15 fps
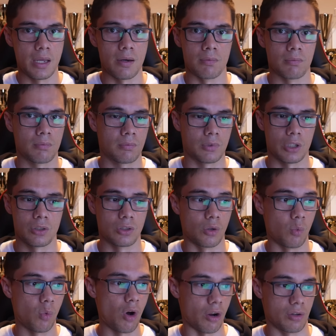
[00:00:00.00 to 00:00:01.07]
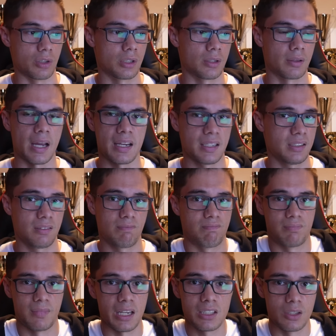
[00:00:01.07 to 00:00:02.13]
in, just to watch.
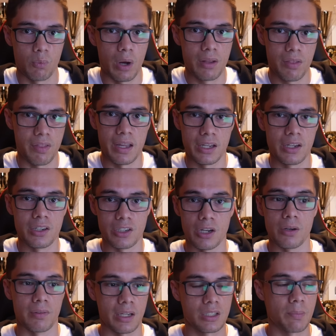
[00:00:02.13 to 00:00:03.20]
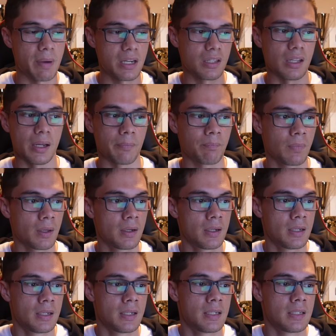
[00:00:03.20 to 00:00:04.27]
That's the one thing you can do. That's the best thing.
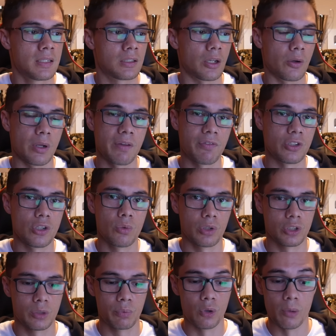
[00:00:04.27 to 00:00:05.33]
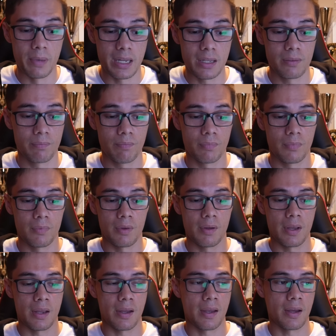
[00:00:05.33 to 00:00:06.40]
So if you do want to support me,
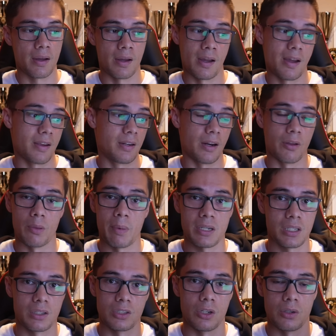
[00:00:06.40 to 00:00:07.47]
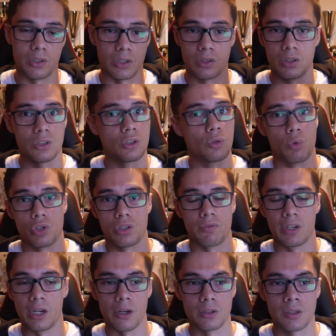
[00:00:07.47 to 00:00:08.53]
the best thing to do is just to watch the
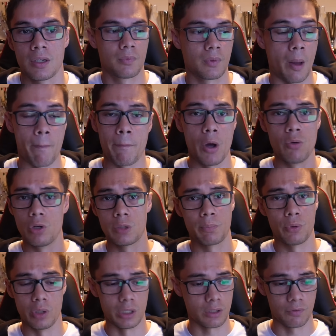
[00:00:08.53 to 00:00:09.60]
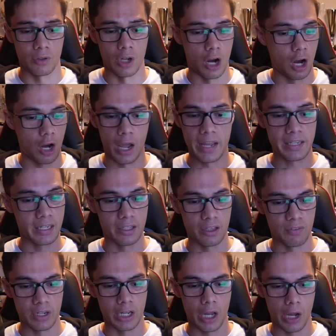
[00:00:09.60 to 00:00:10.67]
videos. Bonus points for liking the
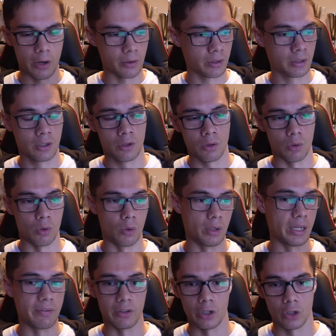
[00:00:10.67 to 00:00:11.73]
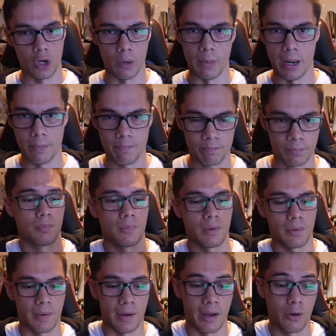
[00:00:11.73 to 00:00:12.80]
video or leaving a comment.
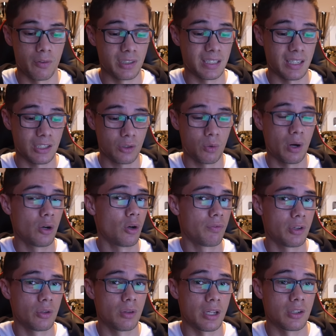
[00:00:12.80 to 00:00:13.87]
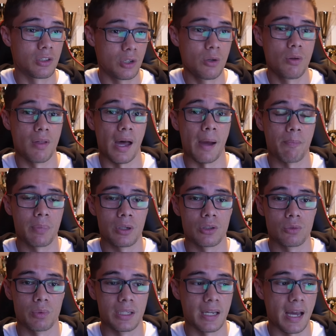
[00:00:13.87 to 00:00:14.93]
And obviously there's quite a lot of you that do that
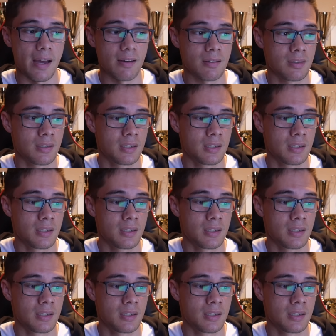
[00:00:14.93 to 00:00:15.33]
because we get